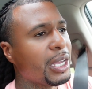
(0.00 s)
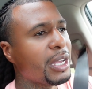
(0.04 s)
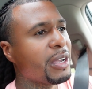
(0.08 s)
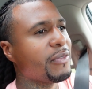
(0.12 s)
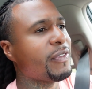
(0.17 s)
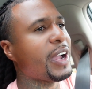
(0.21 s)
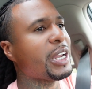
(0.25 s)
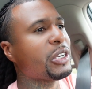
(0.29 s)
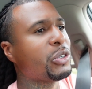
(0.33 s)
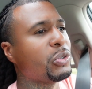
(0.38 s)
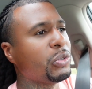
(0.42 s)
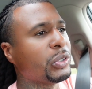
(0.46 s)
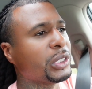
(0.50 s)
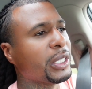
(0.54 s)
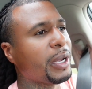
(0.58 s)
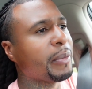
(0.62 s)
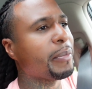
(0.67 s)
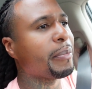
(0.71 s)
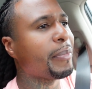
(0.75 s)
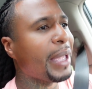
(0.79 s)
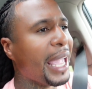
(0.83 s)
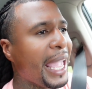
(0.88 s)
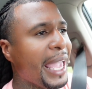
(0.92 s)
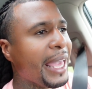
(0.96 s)
If I do
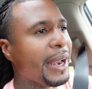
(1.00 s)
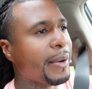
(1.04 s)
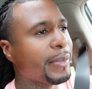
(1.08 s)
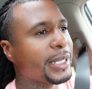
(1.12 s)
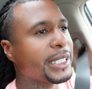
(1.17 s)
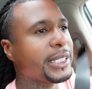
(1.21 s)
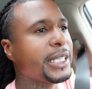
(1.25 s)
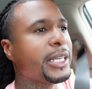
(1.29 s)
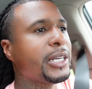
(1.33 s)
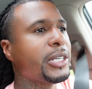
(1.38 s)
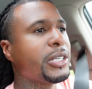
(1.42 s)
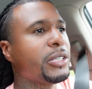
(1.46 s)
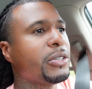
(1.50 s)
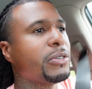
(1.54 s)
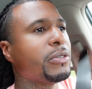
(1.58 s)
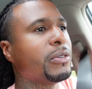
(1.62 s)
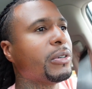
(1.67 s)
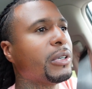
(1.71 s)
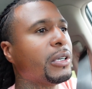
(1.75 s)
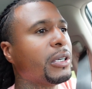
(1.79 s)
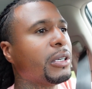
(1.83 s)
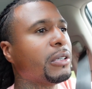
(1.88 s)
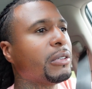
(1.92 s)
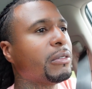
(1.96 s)
something bad, I'ma tell you.
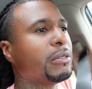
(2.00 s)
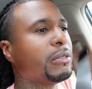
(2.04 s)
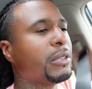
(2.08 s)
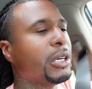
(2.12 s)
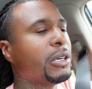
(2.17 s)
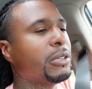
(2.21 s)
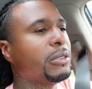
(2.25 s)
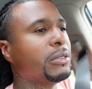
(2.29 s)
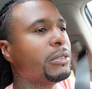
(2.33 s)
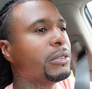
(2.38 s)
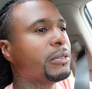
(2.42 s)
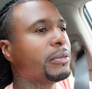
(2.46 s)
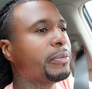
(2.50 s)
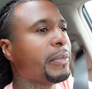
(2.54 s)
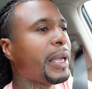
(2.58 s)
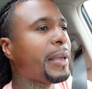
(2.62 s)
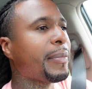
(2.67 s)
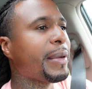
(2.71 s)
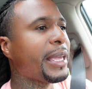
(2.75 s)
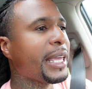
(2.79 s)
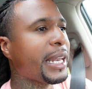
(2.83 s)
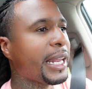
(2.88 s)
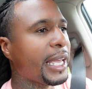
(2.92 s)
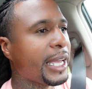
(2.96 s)
You know,
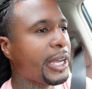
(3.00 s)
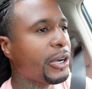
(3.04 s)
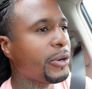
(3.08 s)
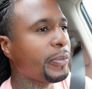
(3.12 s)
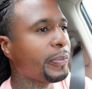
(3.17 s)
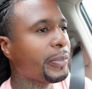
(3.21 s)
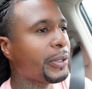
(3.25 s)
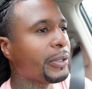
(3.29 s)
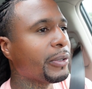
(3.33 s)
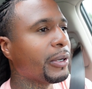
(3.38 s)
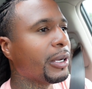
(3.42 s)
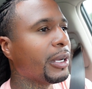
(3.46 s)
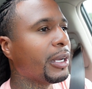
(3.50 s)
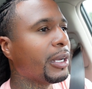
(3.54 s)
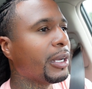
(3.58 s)
maybe it'll help you.